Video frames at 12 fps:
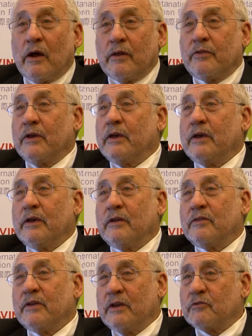the
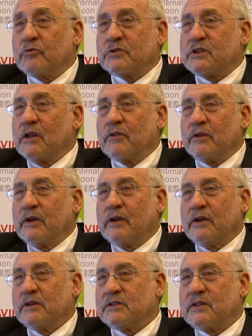interesting
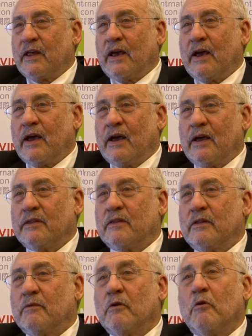thing is that
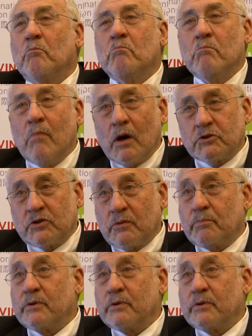much of the